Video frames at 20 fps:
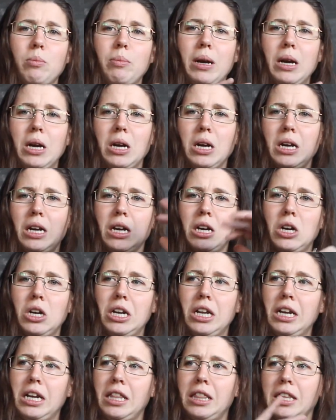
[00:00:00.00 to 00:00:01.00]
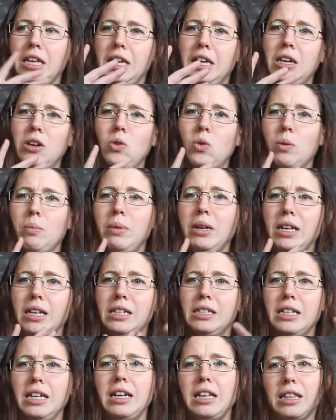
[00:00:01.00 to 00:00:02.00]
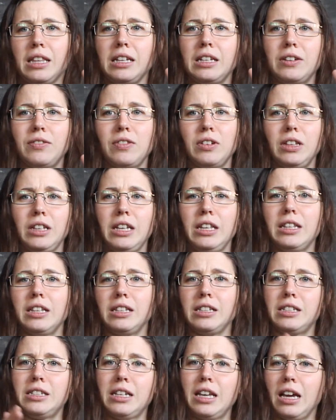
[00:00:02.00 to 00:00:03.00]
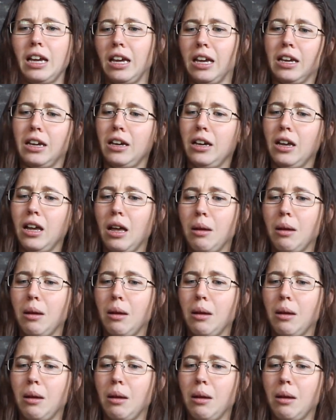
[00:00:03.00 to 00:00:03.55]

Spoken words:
bearing on anything or means anything differently than saying